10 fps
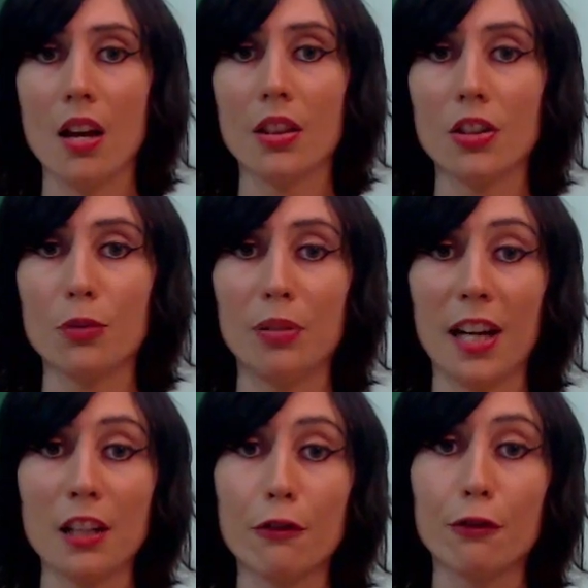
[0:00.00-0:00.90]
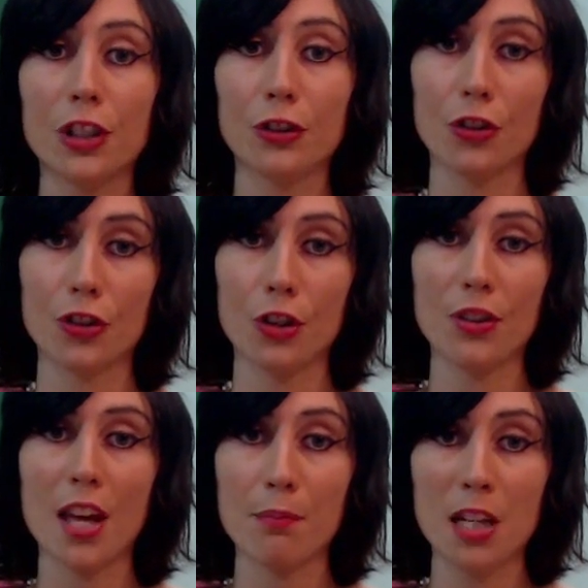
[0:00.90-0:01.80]
There's plenty of research showing
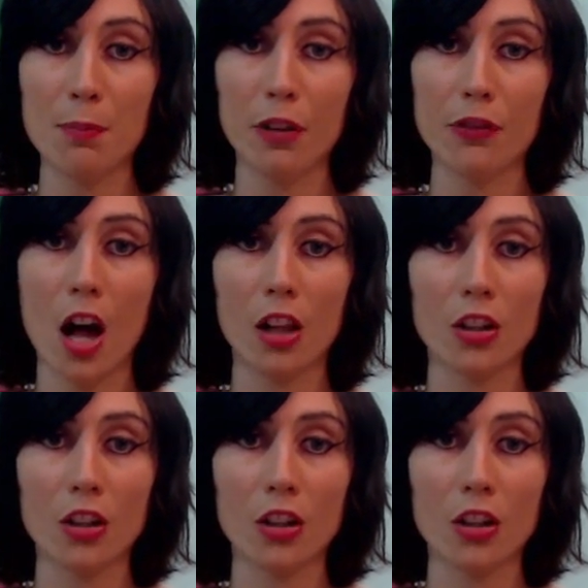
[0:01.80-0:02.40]
that people of color